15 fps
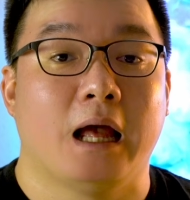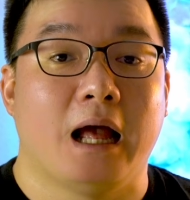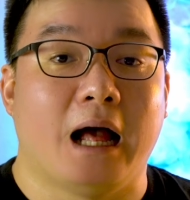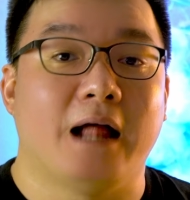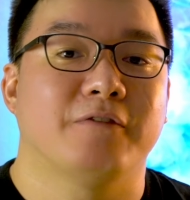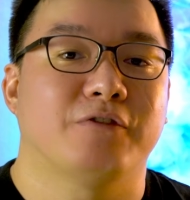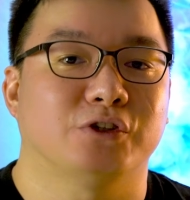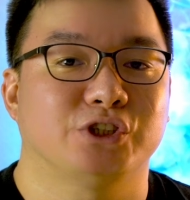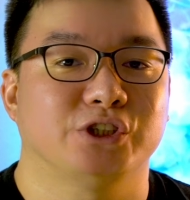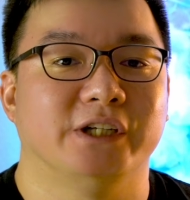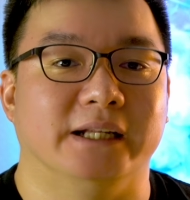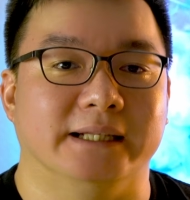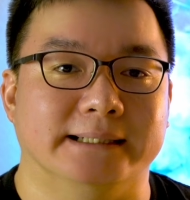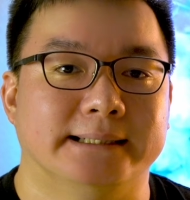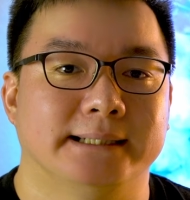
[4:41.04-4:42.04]

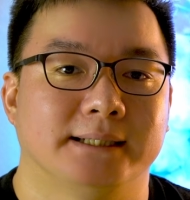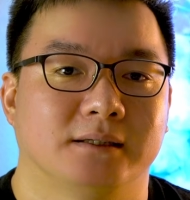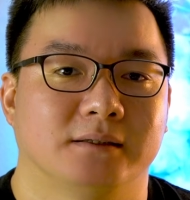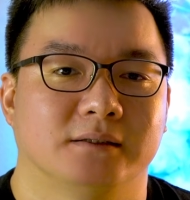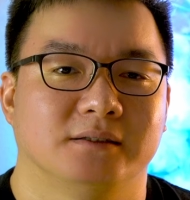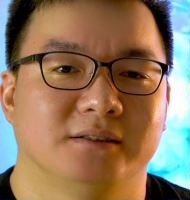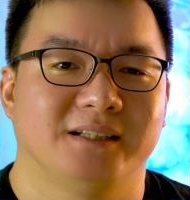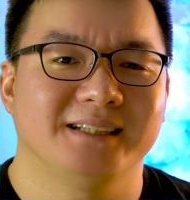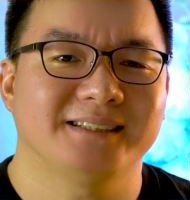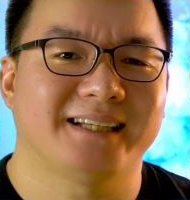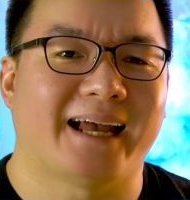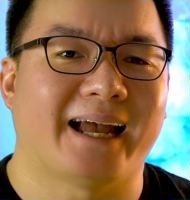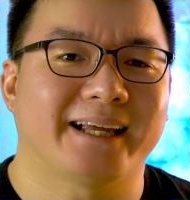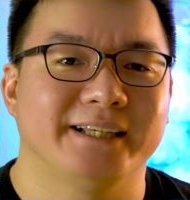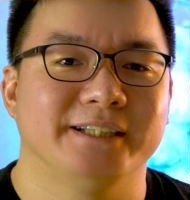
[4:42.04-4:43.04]
Unfortunately, this
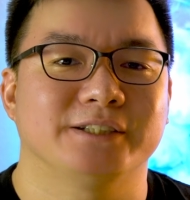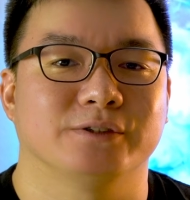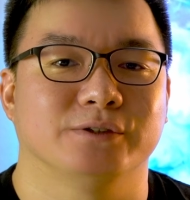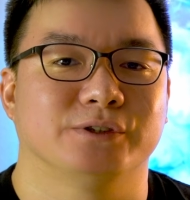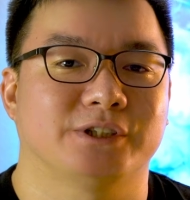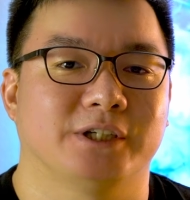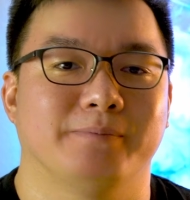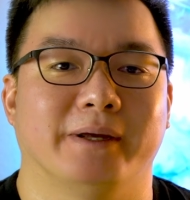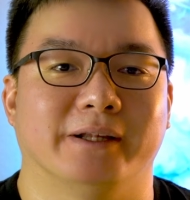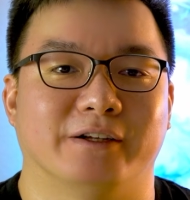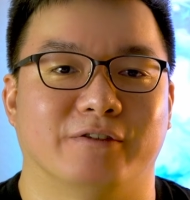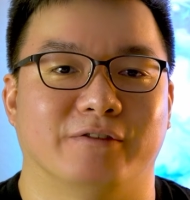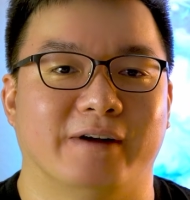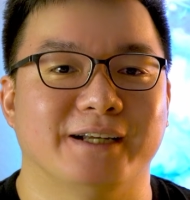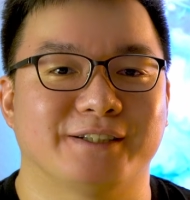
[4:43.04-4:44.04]
hacky solution made the
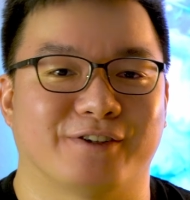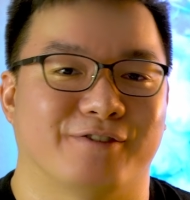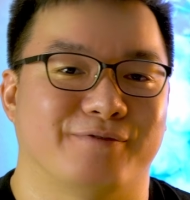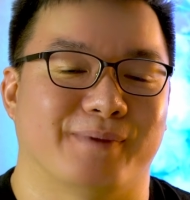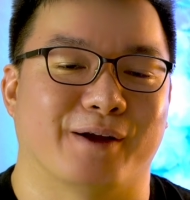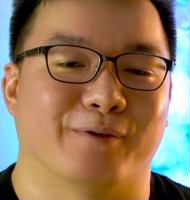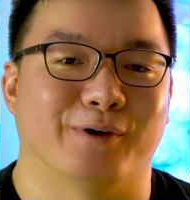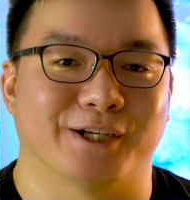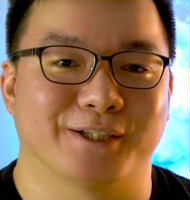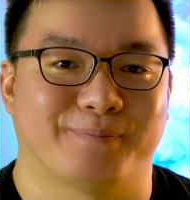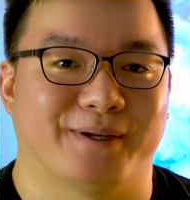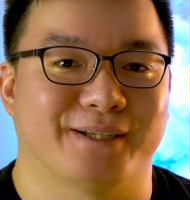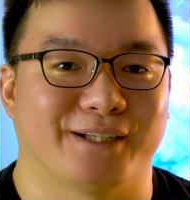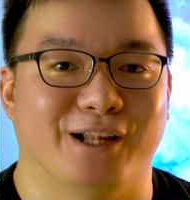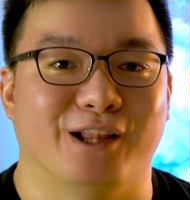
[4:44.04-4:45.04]
rest of my
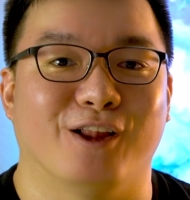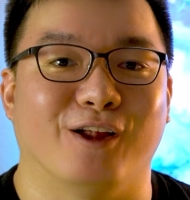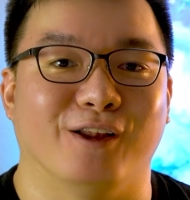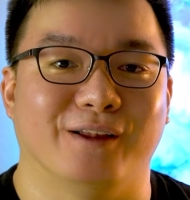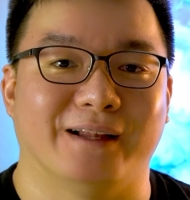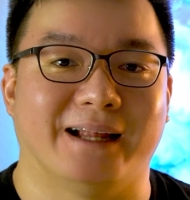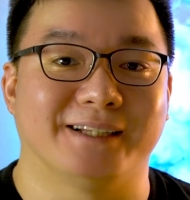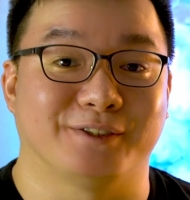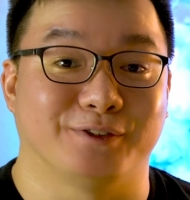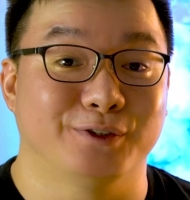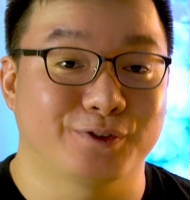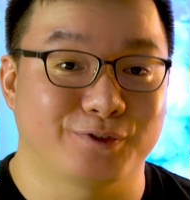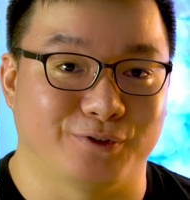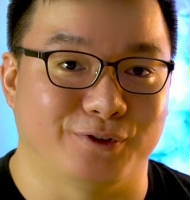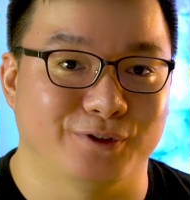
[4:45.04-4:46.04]
workspace a lot less
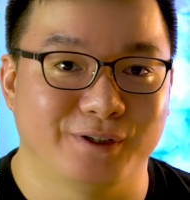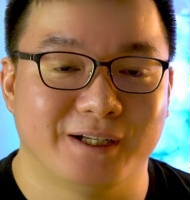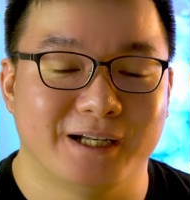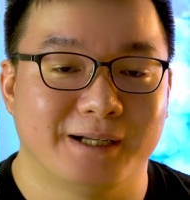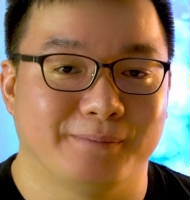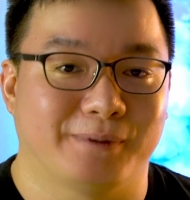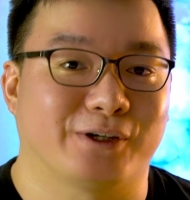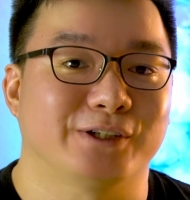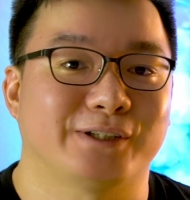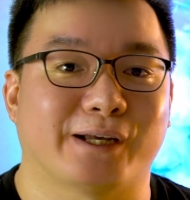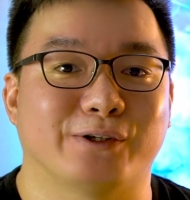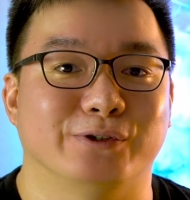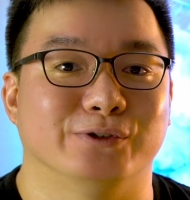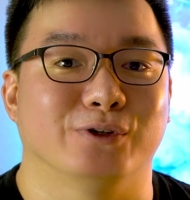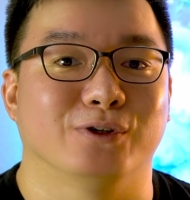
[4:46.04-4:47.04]
useful because I
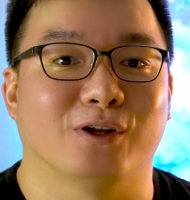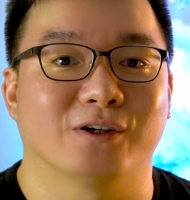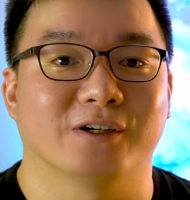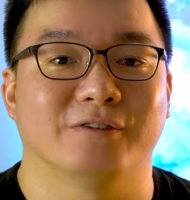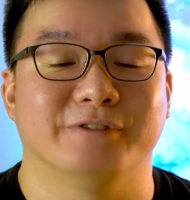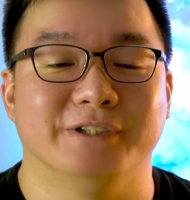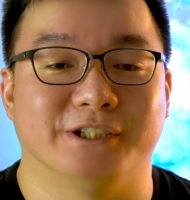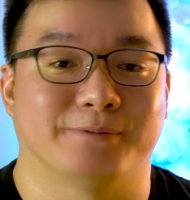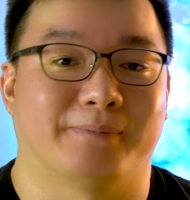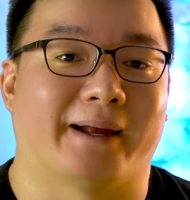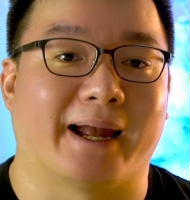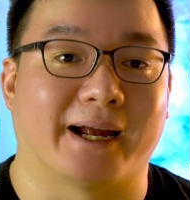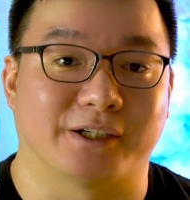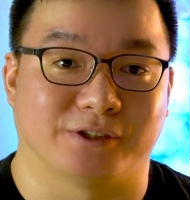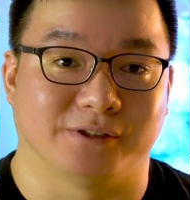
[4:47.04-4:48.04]
could no longer reach my
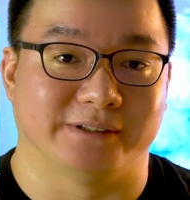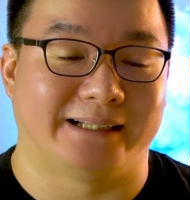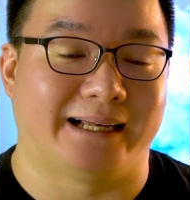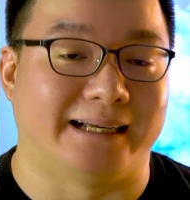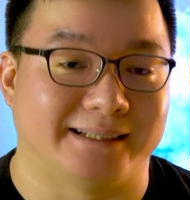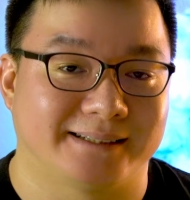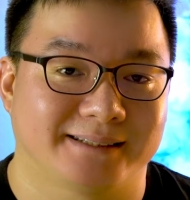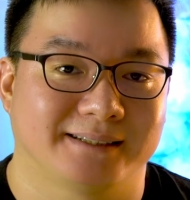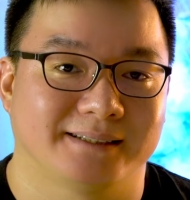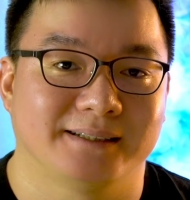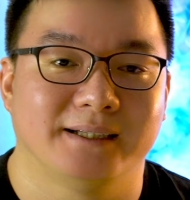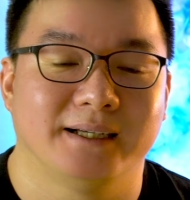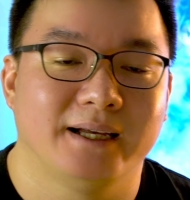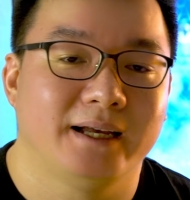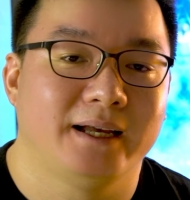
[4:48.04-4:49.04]
actual desk.
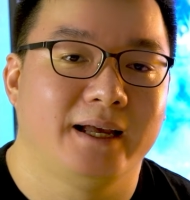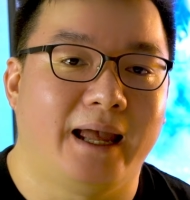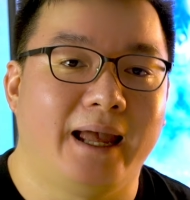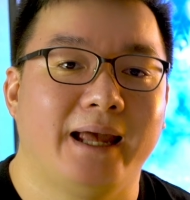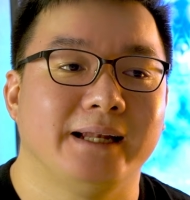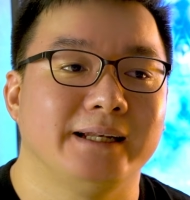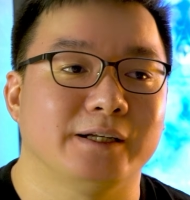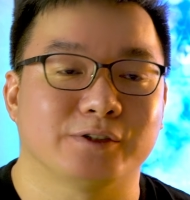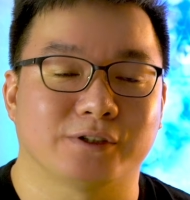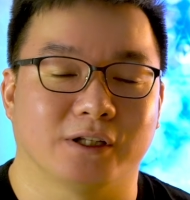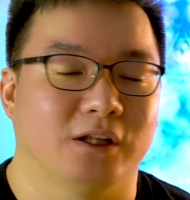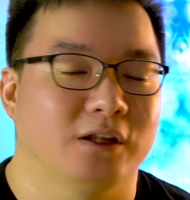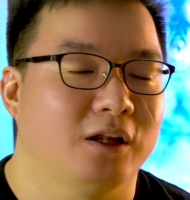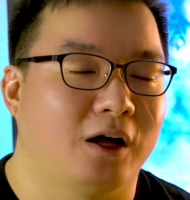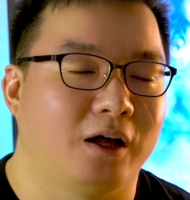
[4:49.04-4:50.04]
And there was a
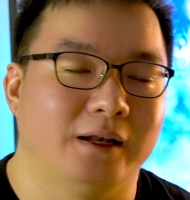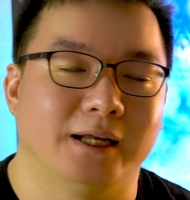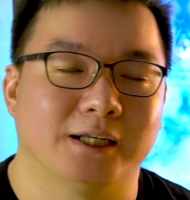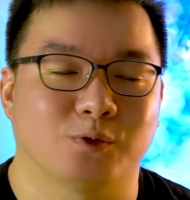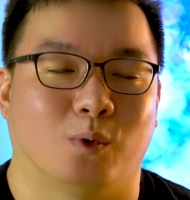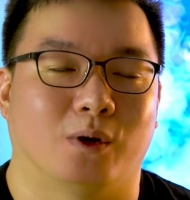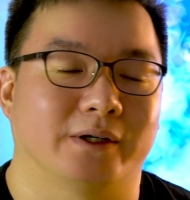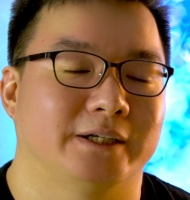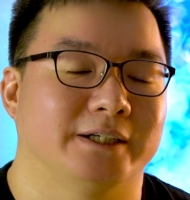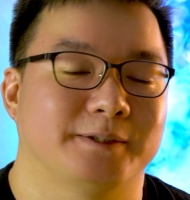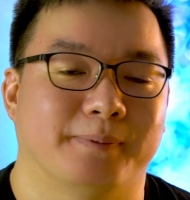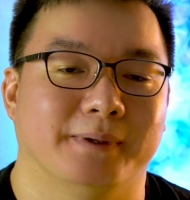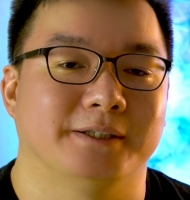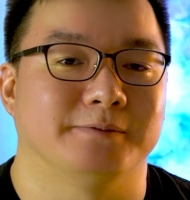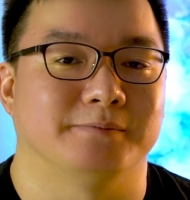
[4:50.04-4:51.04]
lot less walking
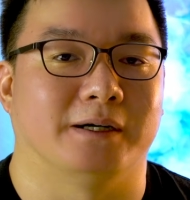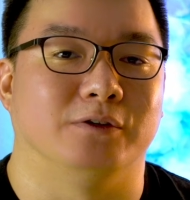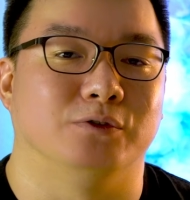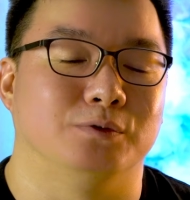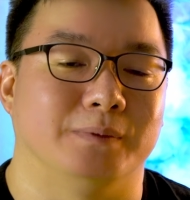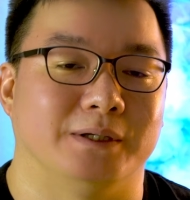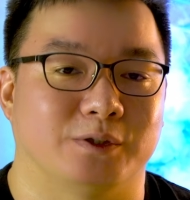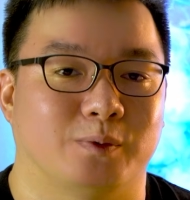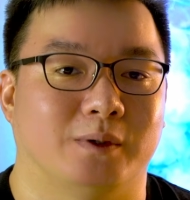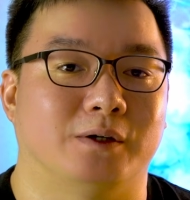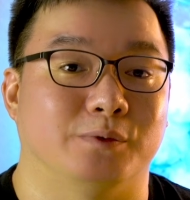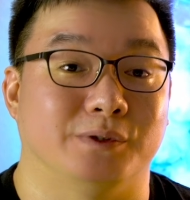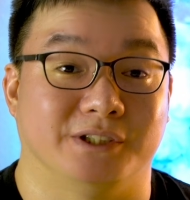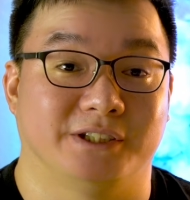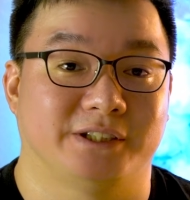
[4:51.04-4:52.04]
space in my room as
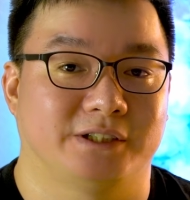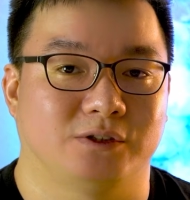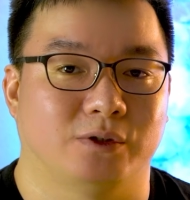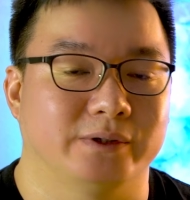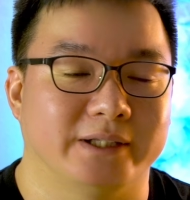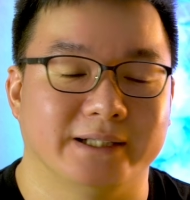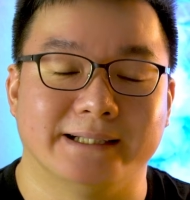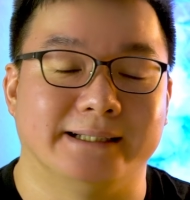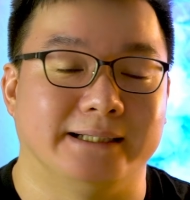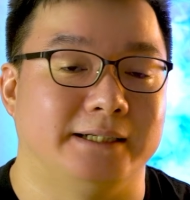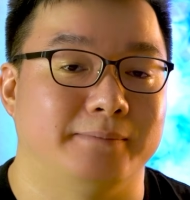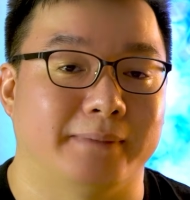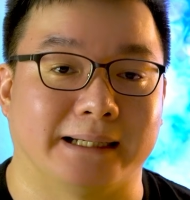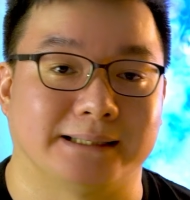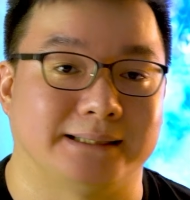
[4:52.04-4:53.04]
well, which totally
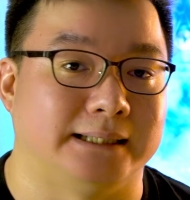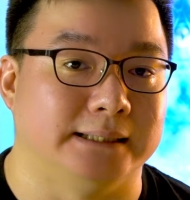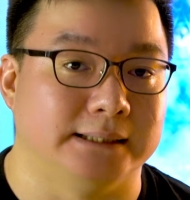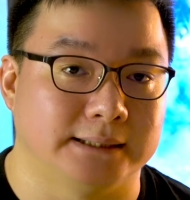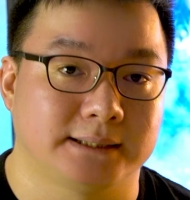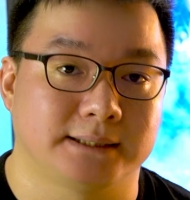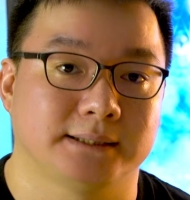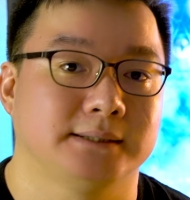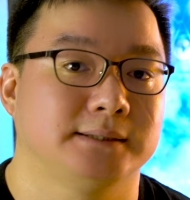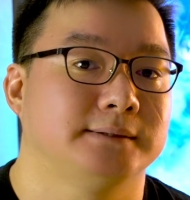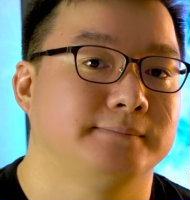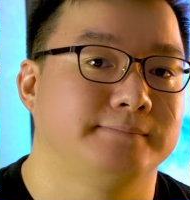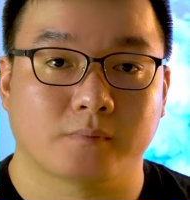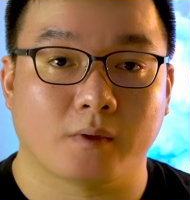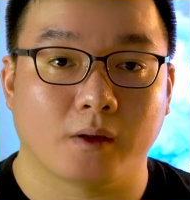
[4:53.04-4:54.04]
didn't make sense.
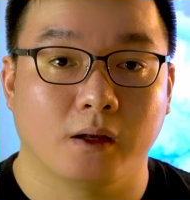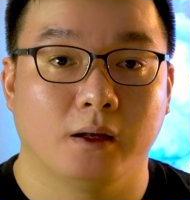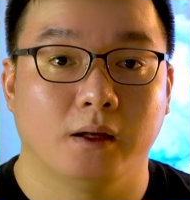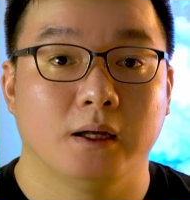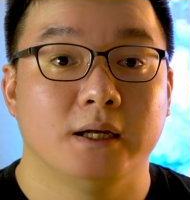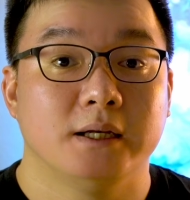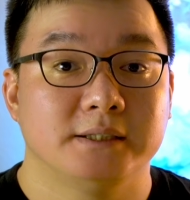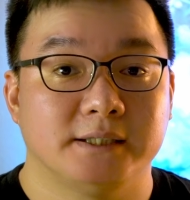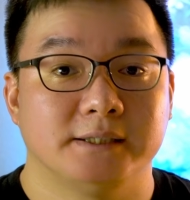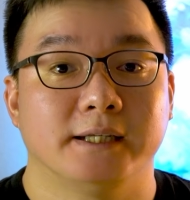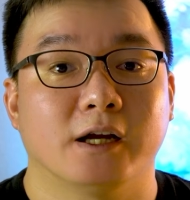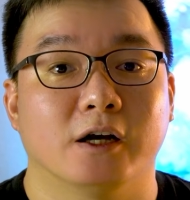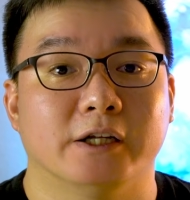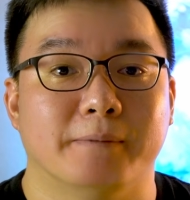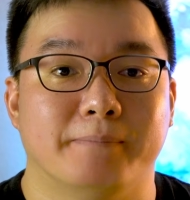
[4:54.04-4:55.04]

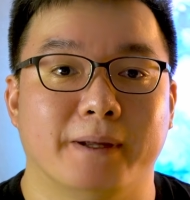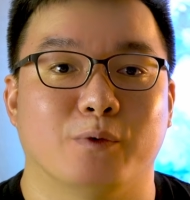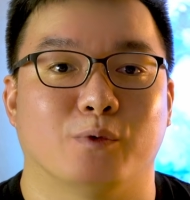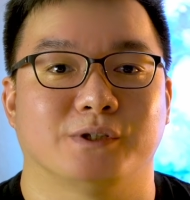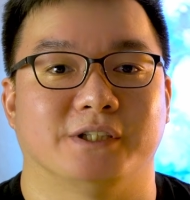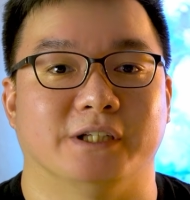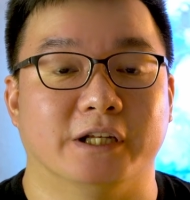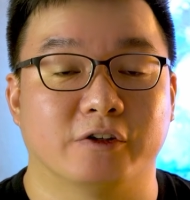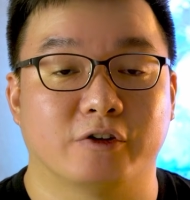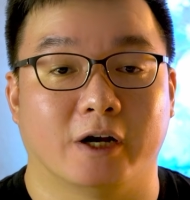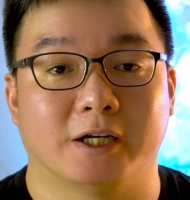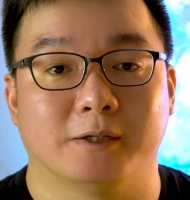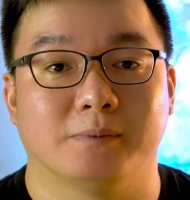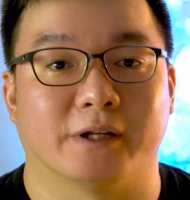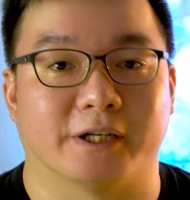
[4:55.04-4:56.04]
Sitting on the bed was an
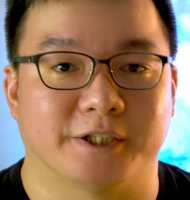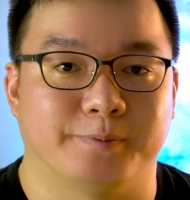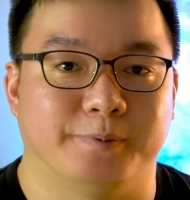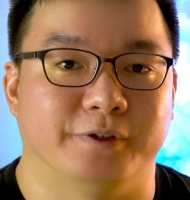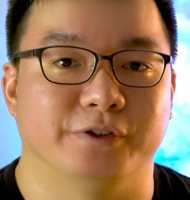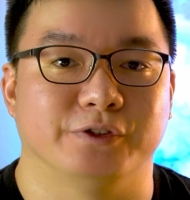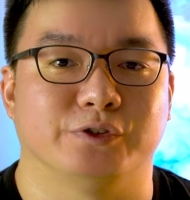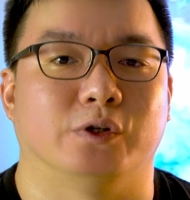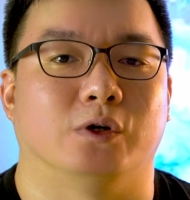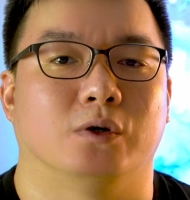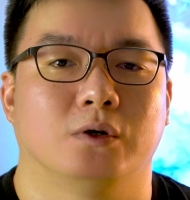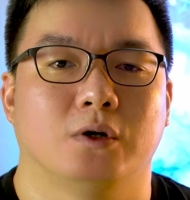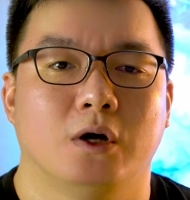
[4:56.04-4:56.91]
incredible experience though.